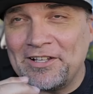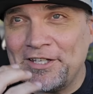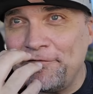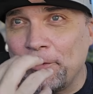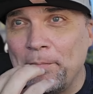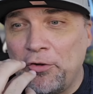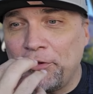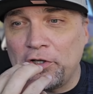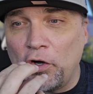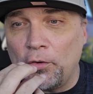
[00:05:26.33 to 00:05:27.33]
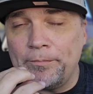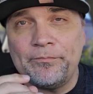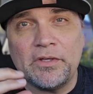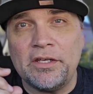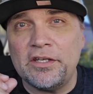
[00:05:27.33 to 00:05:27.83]
Leave your mouth alone
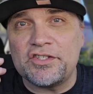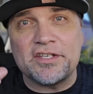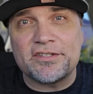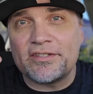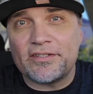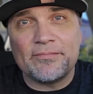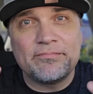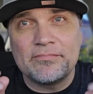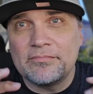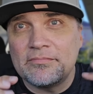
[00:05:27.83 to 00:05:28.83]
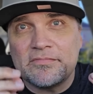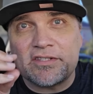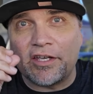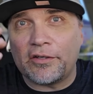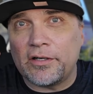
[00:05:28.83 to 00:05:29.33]
and it just,
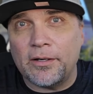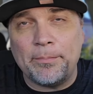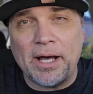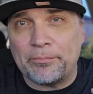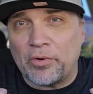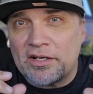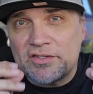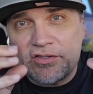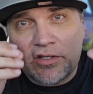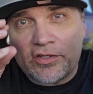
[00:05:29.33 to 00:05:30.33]
it's like Pop Rocks.